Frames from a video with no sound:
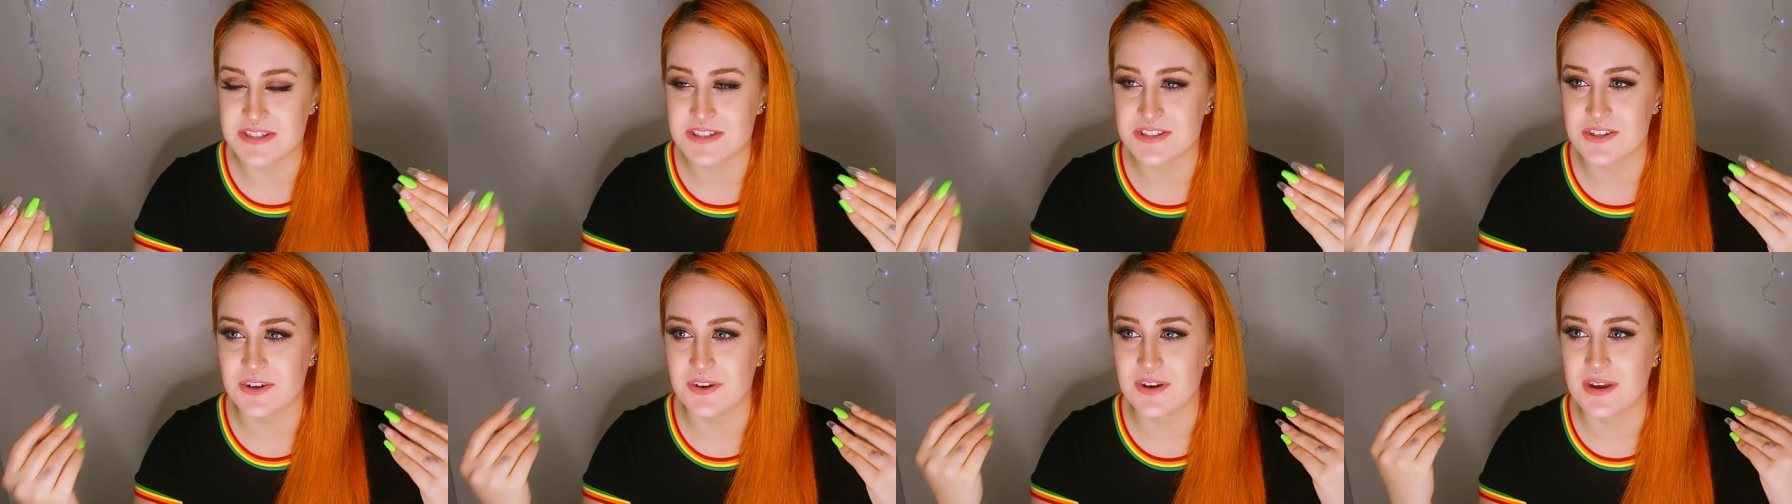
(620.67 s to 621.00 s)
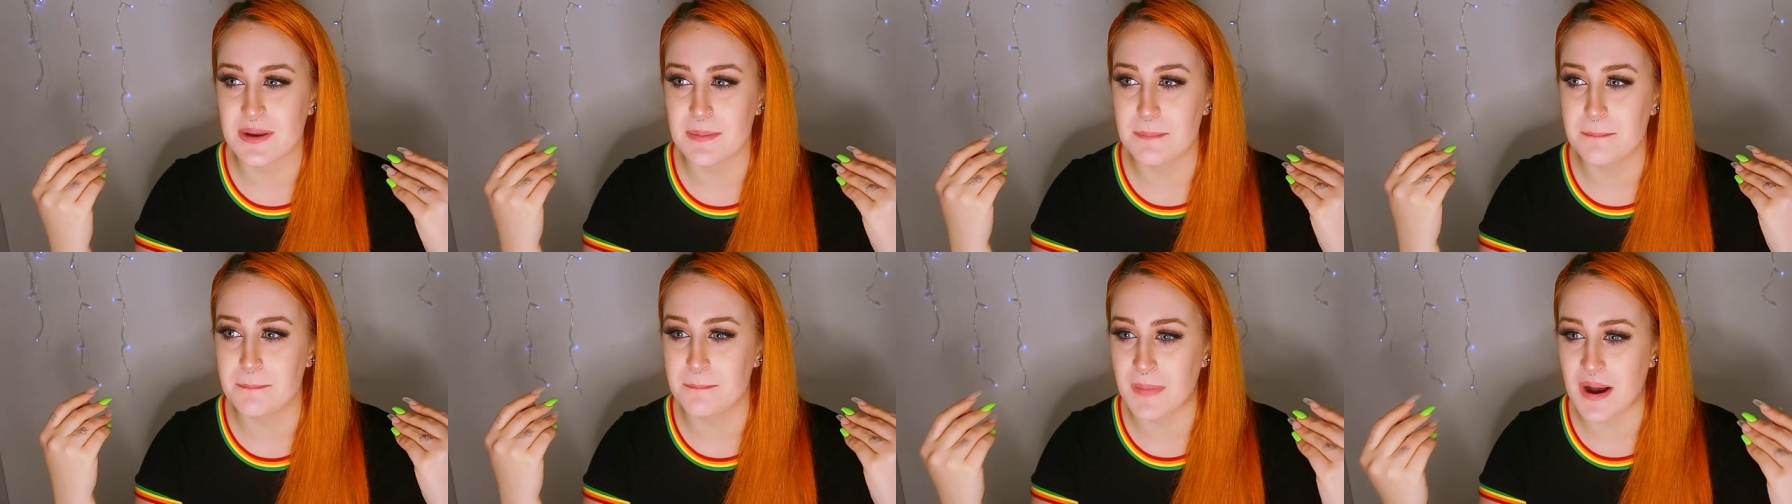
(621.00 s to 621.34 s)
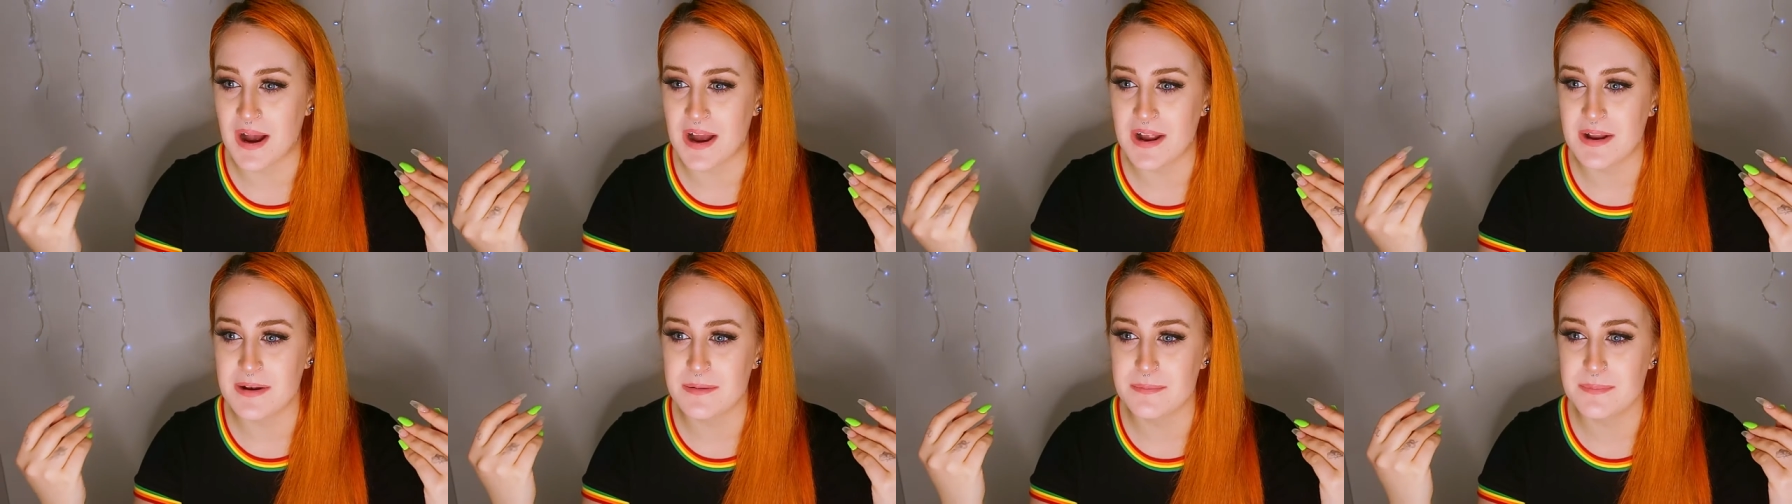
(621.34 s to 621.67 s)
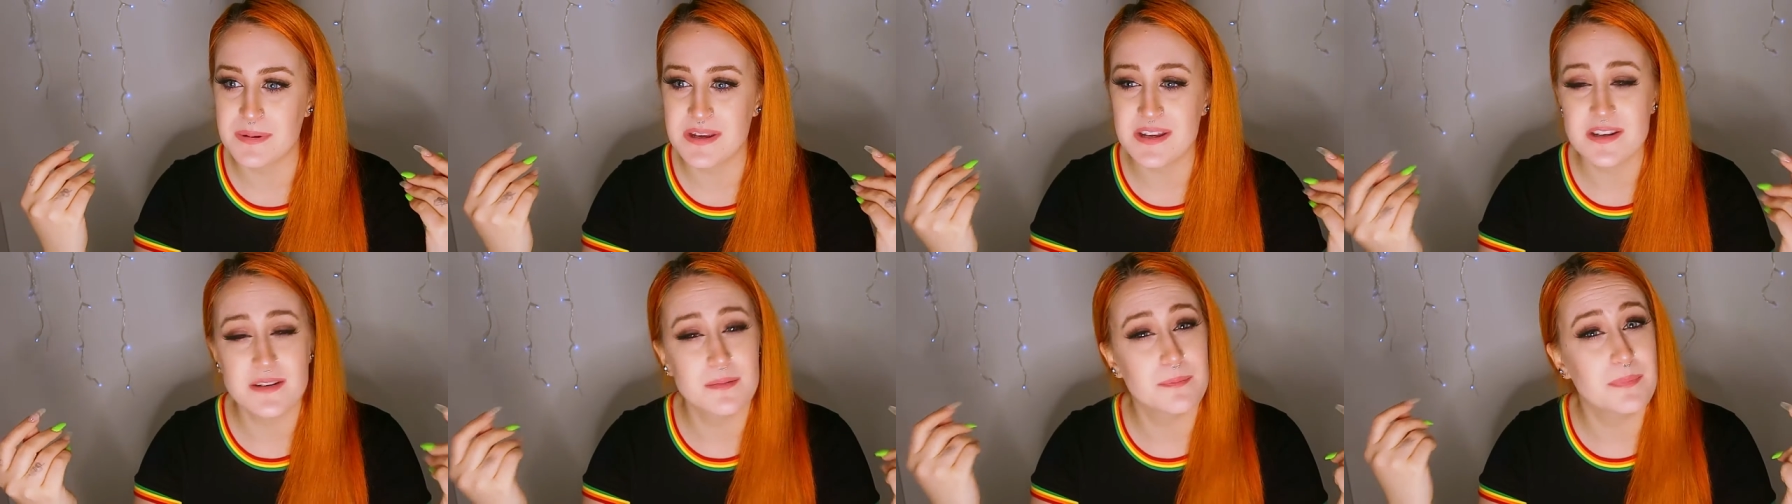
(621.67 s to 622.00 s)
So it might
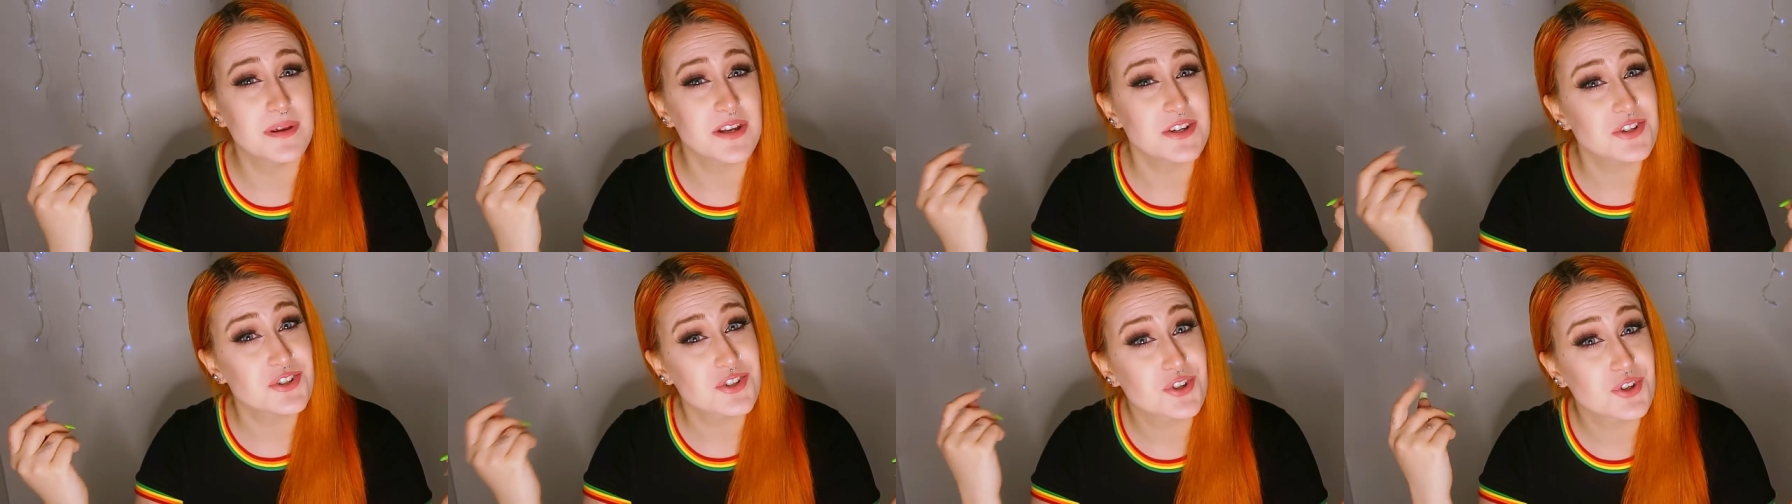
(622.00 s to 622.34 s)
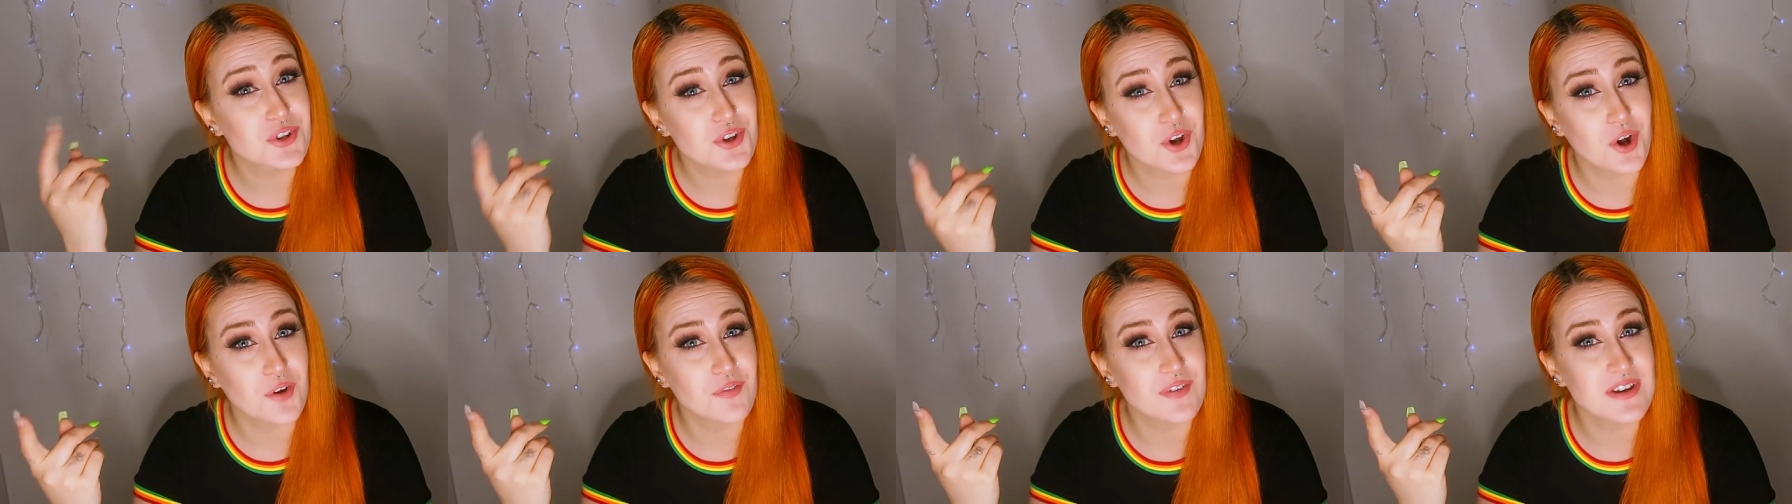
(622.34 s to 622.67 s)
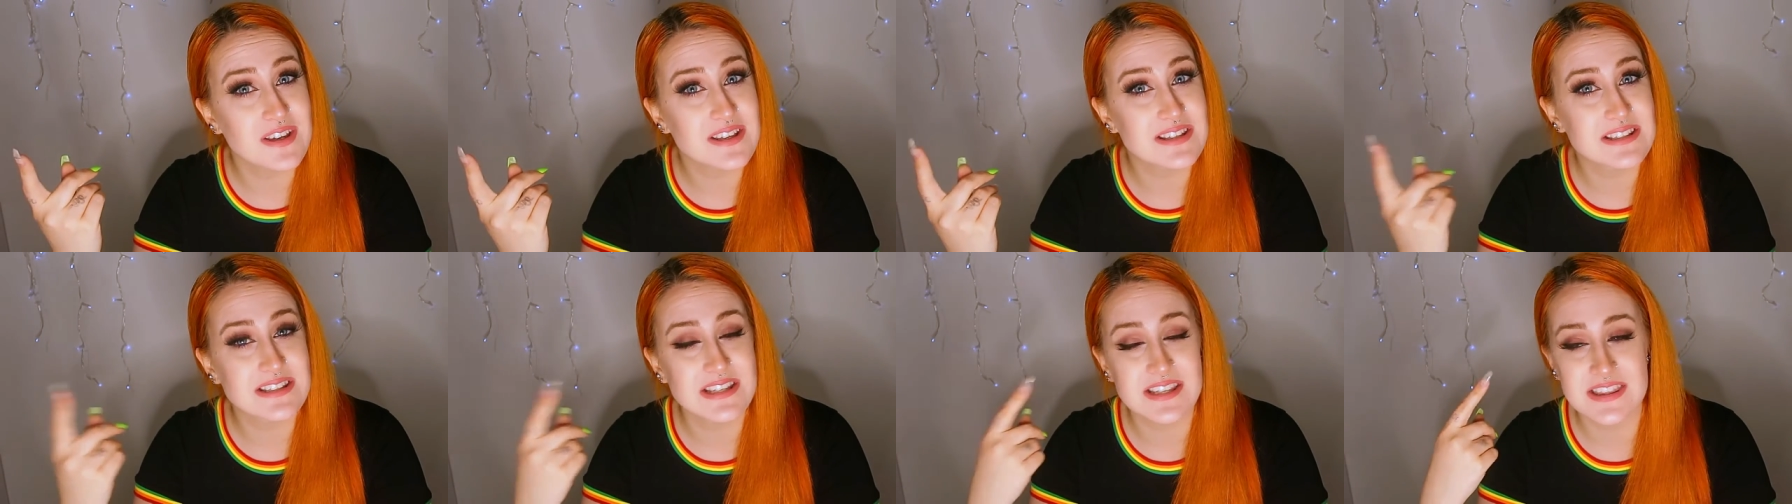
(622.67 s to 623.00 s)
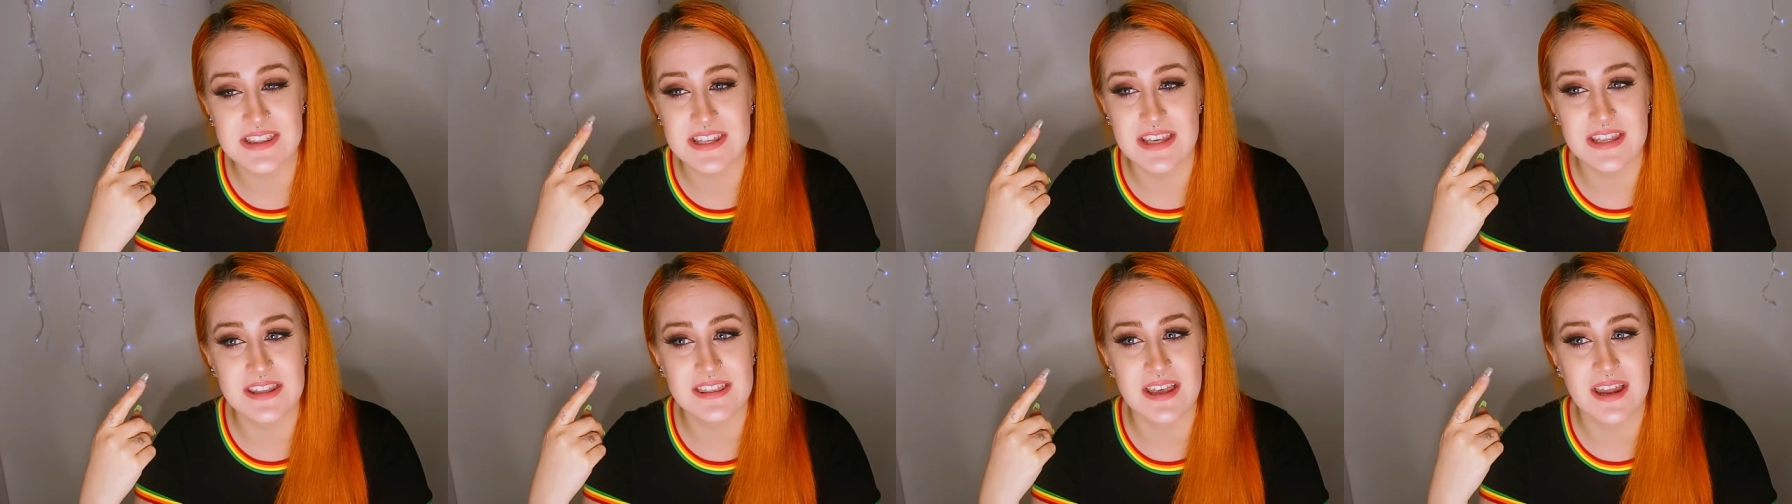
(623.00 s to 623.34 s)
be a bit too obvious to
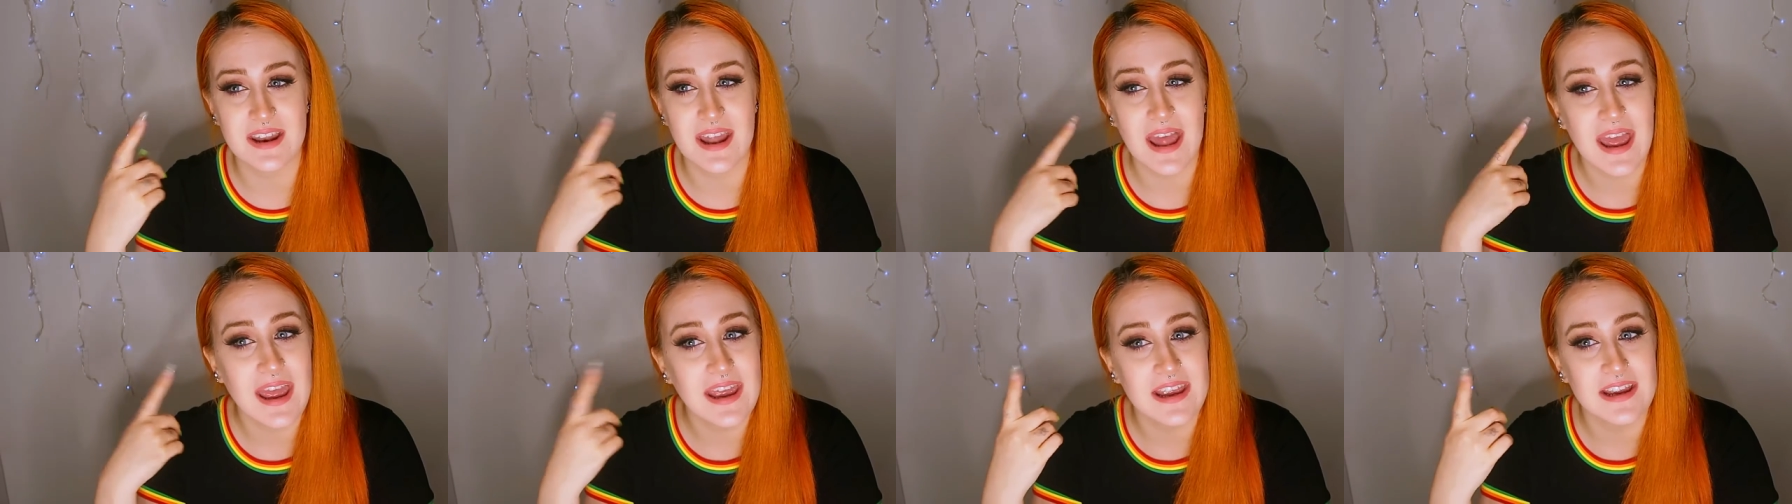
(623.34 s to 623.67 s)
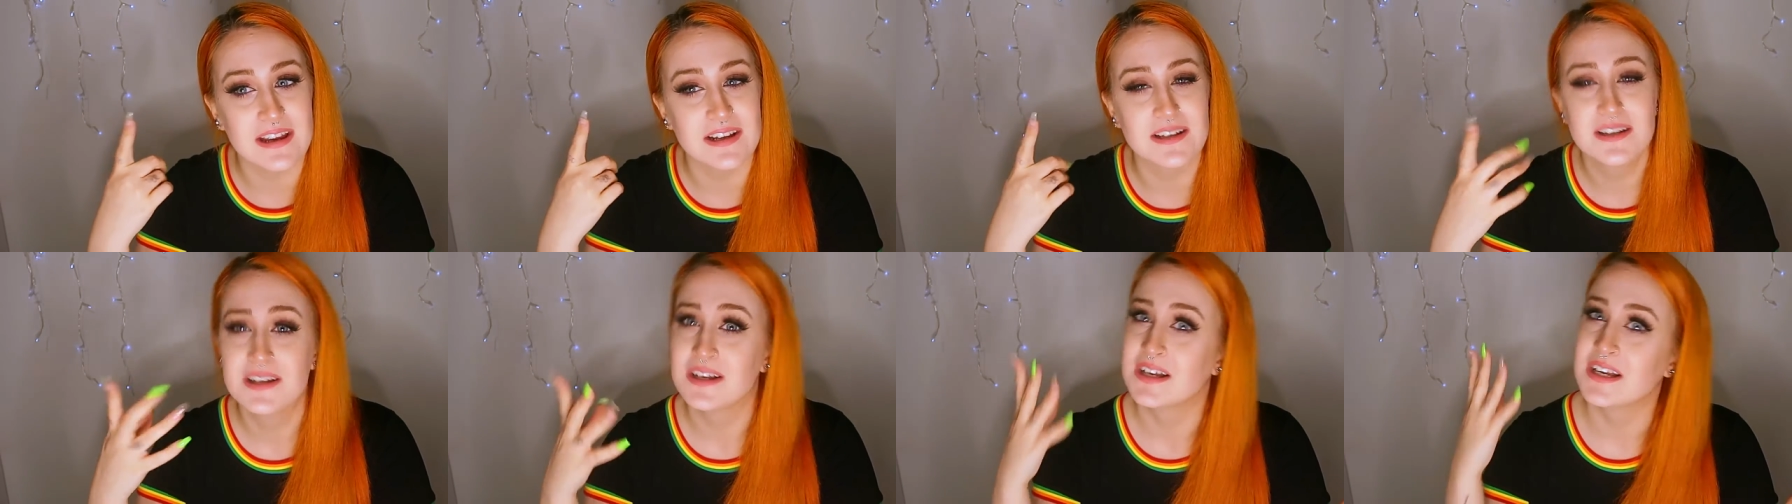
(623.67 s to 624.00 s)
think that, hey,